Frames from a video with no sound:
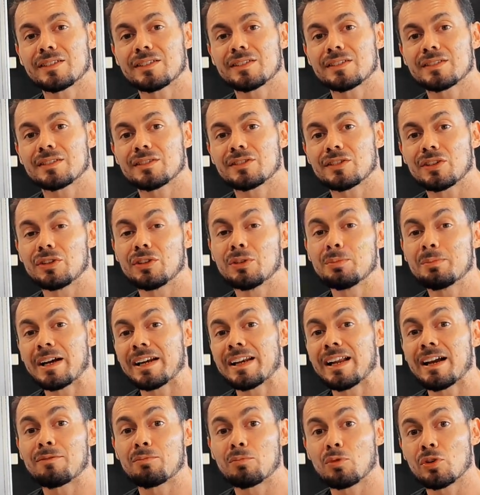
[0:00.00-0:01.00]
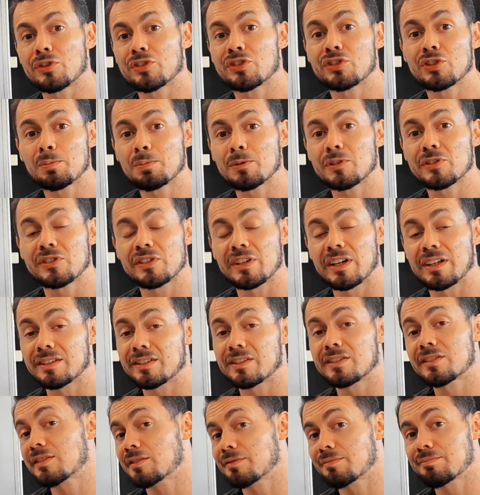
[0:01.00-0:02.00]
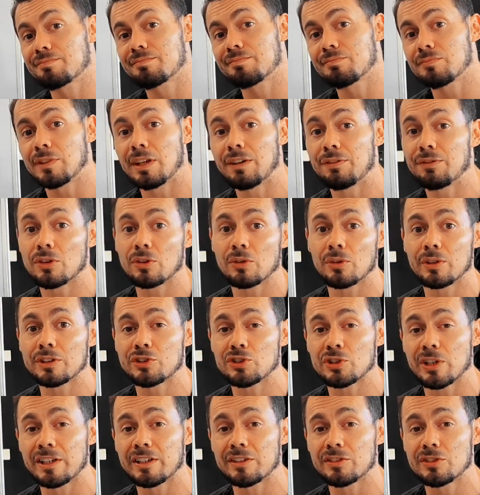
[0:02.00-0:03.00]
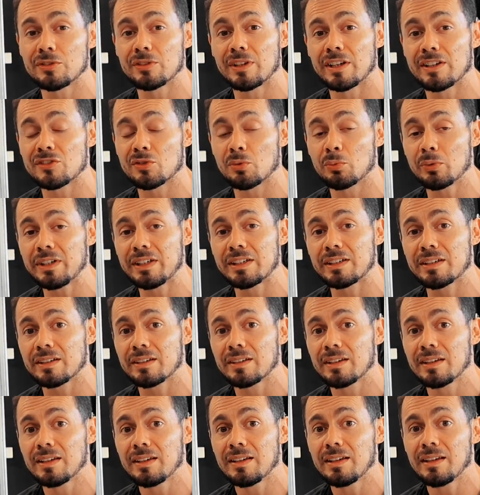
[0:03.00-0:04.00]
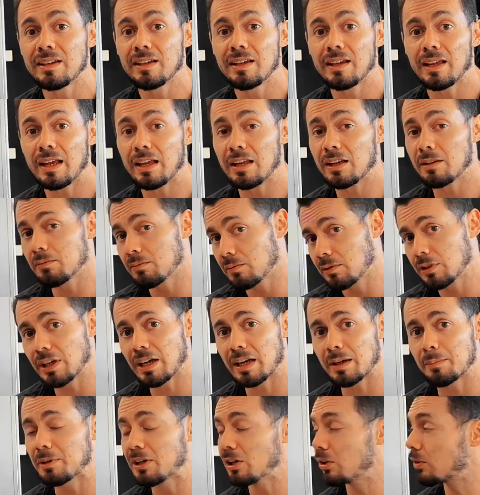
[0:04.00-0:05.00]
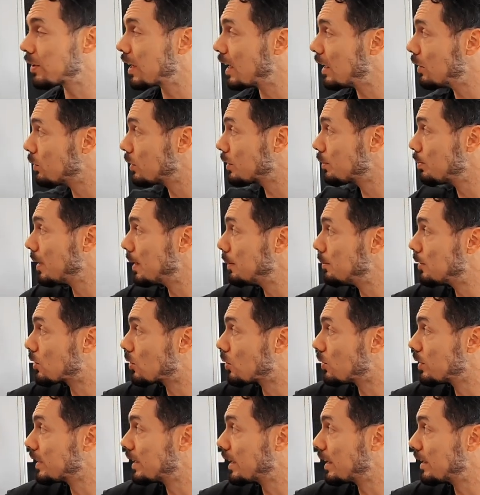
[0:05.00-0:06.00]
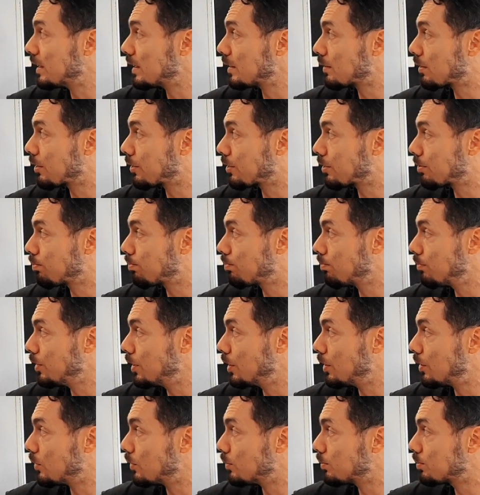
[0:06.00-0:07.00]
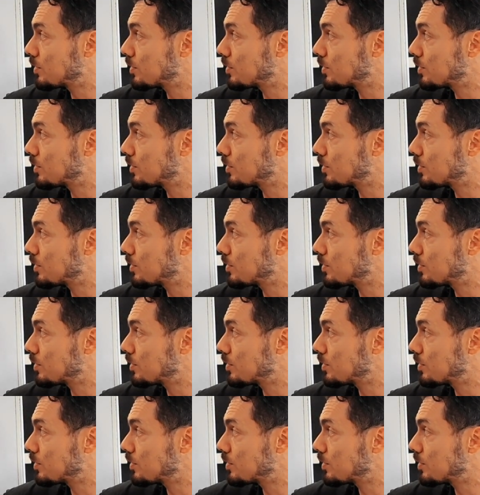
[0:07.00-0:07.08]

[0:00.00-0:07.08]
So you might have more supersets if you're only training two days a week and you got to be okay with maybe you're only getting you know